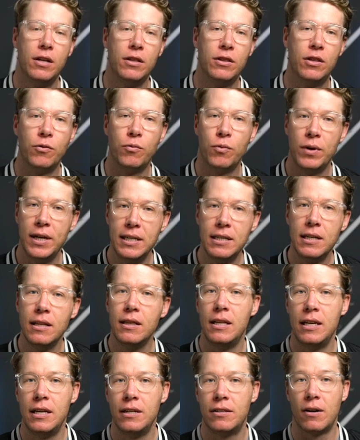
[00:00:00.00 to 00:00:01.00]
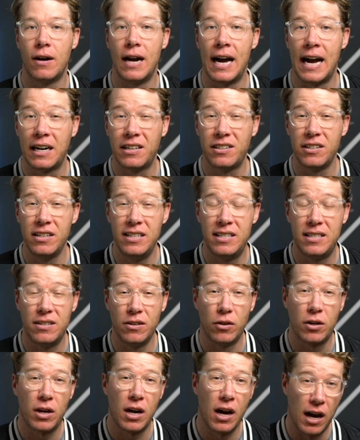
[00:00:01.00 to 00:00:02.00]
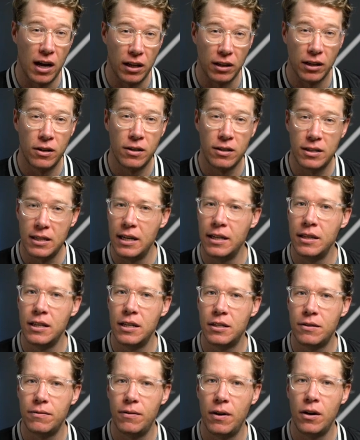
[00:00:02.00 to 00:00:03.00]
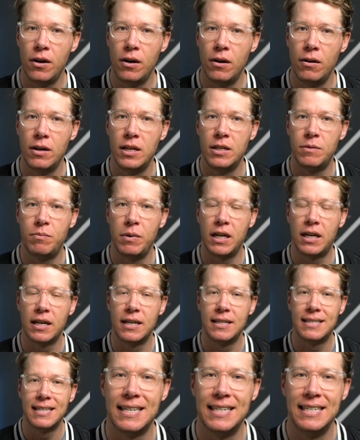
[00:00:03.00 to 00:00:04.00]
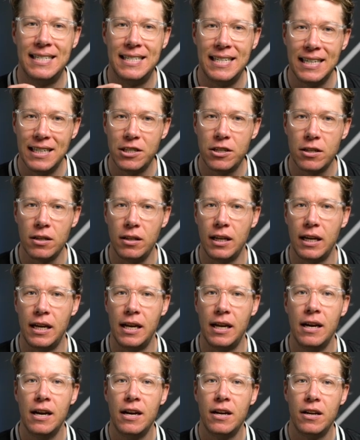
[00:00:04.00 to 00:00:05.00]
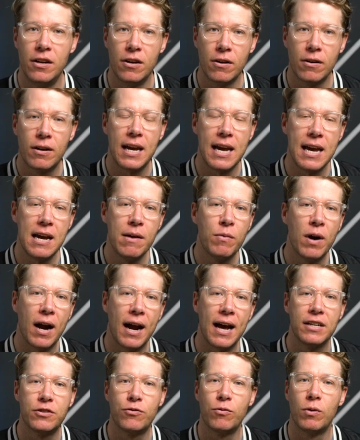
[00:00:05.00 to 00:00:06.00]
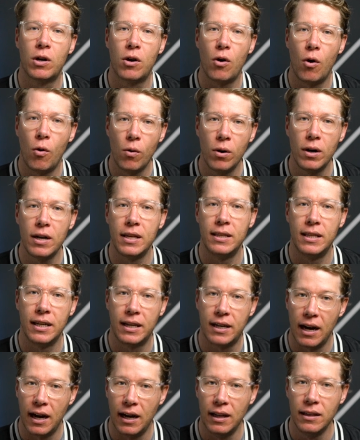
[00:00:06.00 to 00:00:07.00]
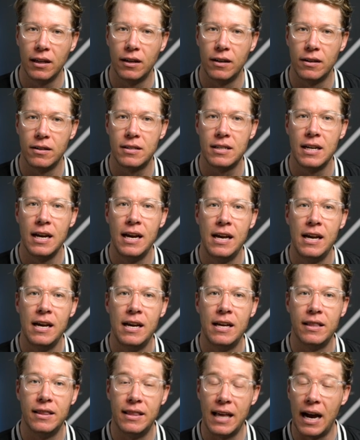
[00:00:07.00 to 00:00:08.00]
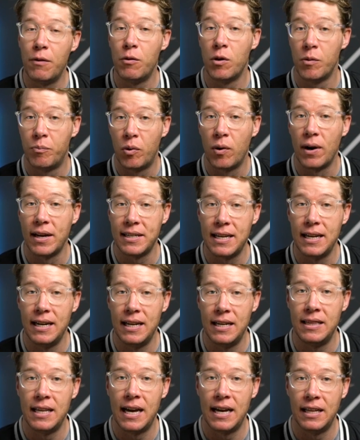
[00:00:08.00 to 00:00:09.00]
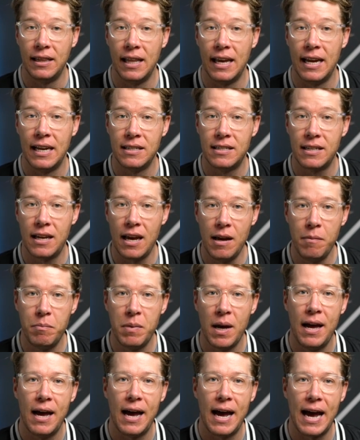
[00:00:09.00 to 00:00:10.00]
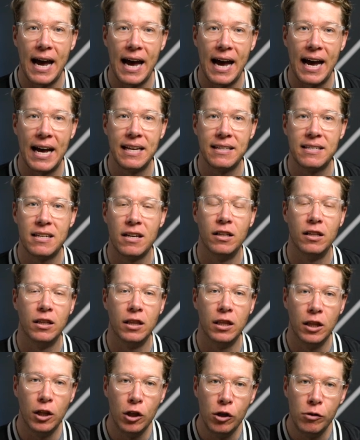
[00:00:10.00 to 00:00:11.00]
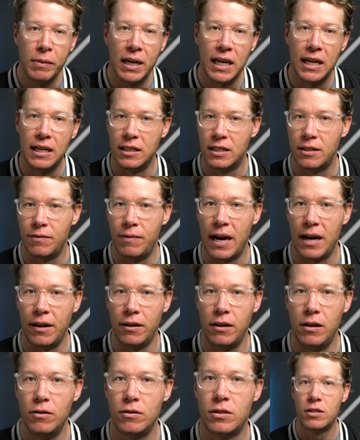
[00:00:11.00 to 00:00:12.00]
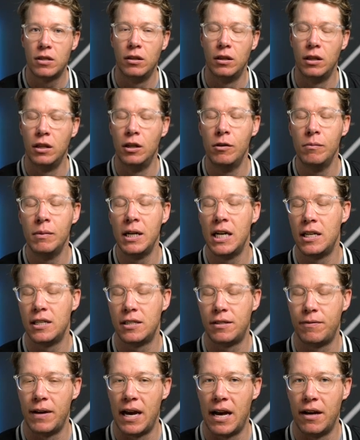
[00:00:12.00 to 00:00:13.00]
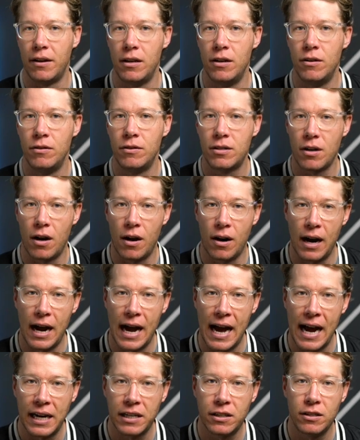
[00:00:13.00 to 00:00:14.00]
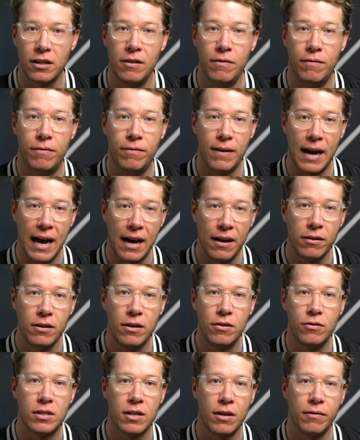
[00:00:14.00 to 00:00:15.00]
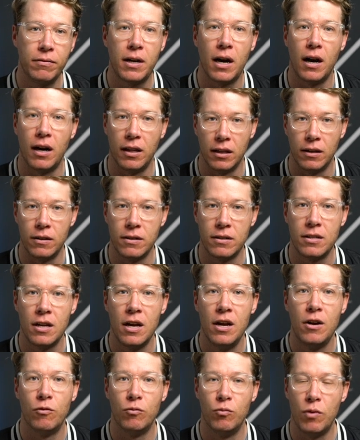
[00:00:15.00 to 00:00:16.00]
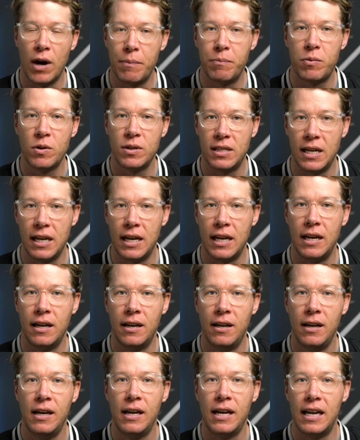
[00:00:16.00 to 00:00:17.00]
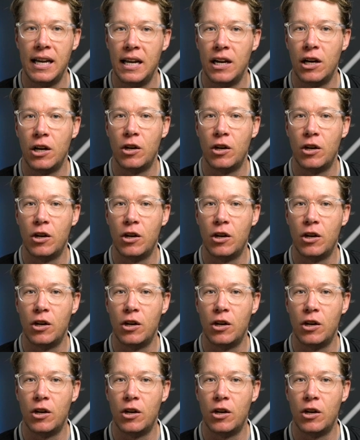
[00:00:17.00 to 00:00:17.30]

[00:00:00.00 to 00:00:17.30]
The reason these are actually still colors in this photo is because digitally, your camera has recorded the colors that were present in that landscape as luminance values. Luminance values are actually values of colors represented in a